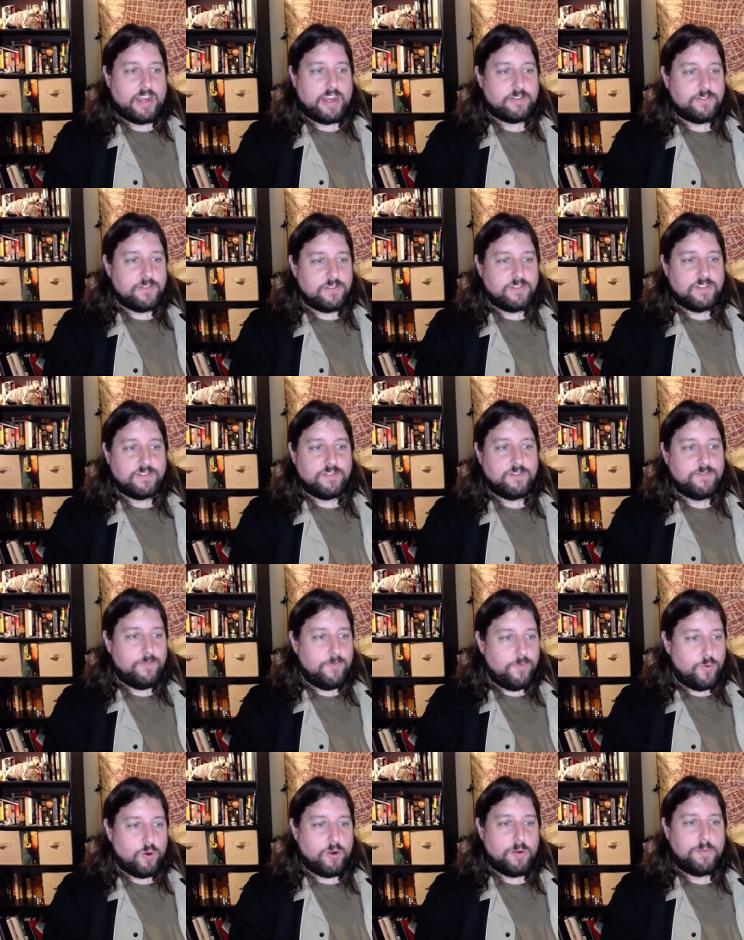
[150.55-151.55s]
Exorcist,
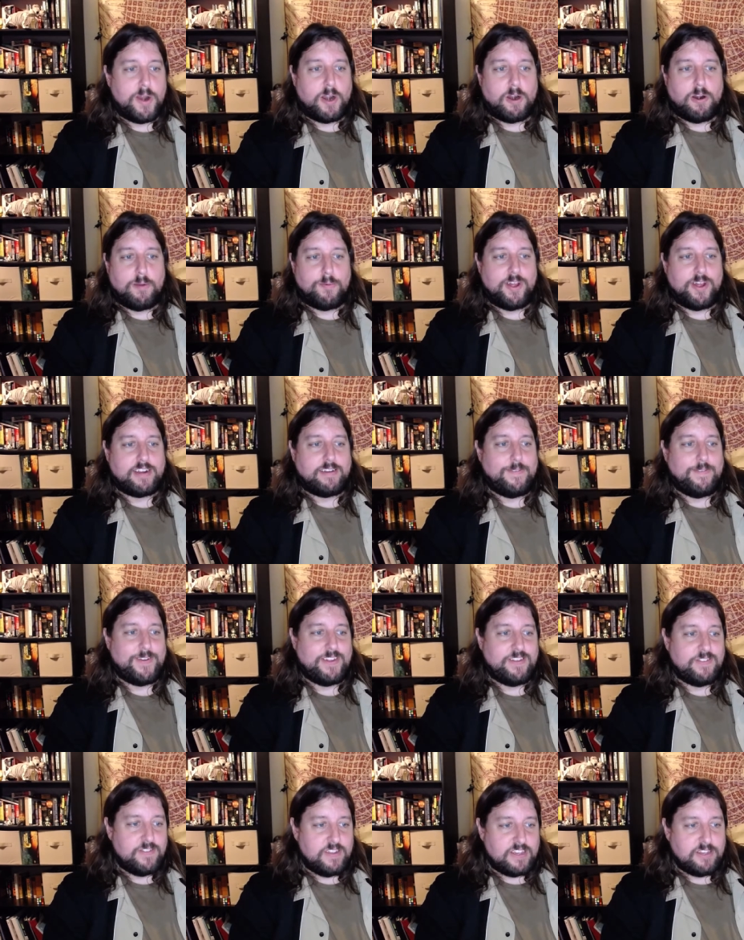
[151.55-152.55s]
four. Paranormal
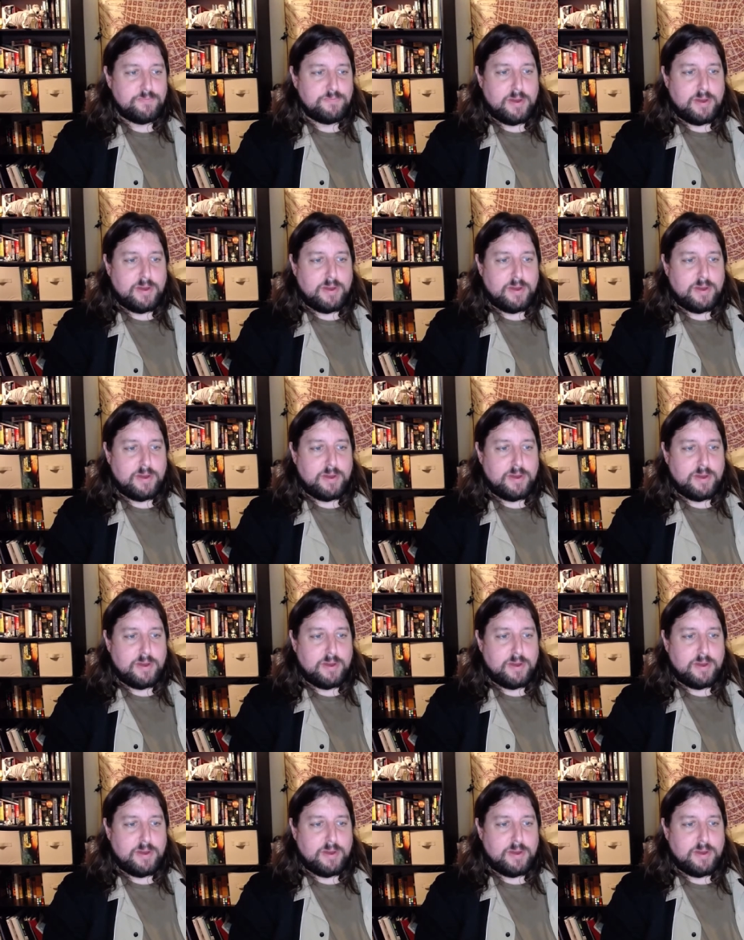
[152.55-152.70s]
Activity, six.